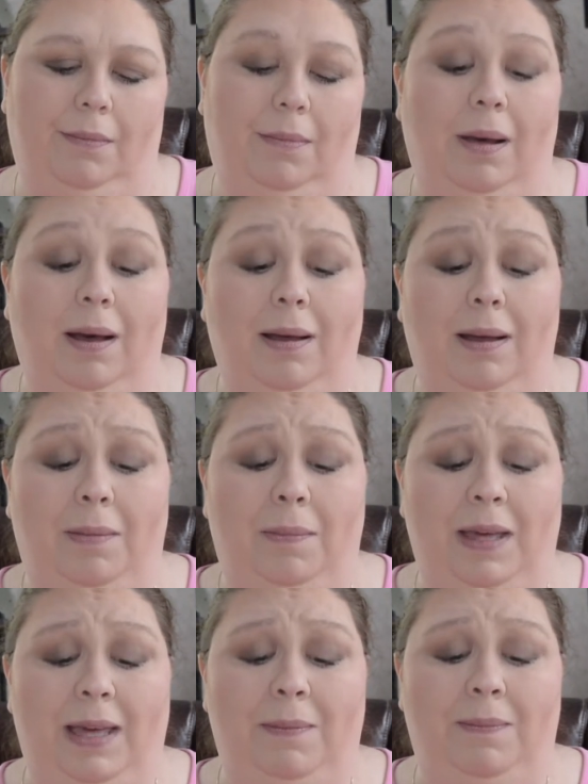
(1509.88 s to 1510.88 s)
my
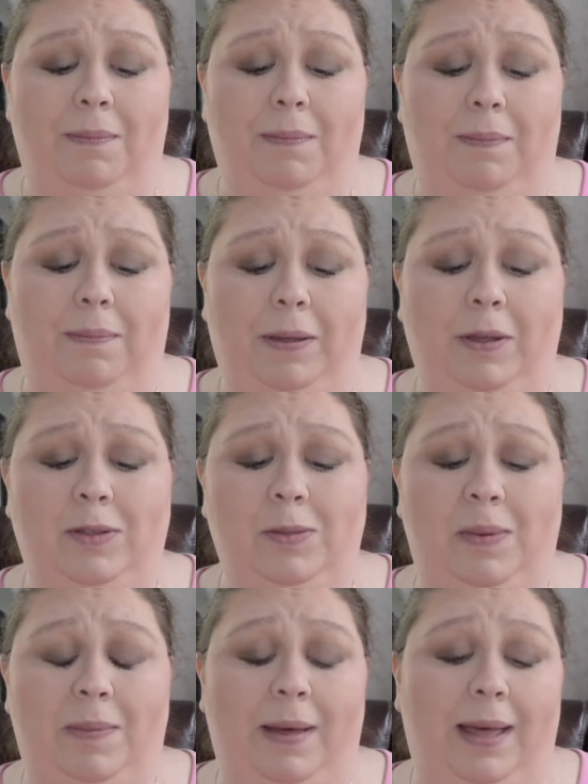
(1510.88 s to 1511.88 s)
be bills
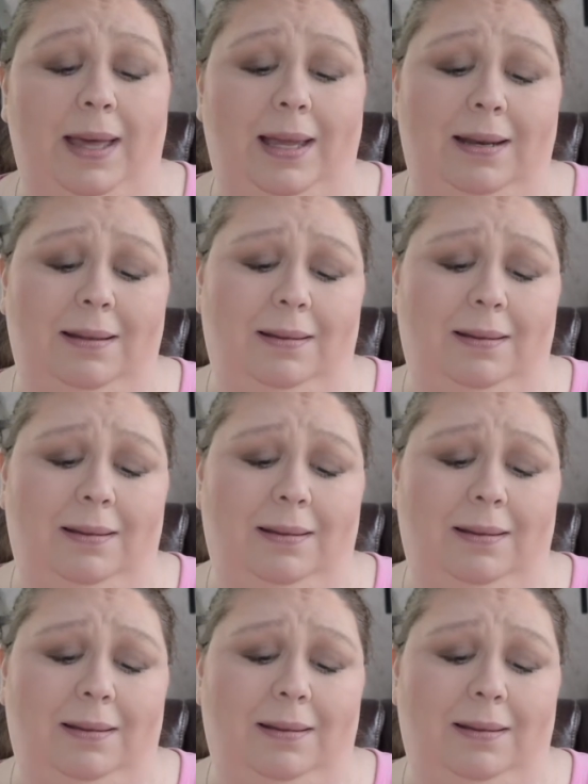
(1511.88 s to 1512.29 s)
be paid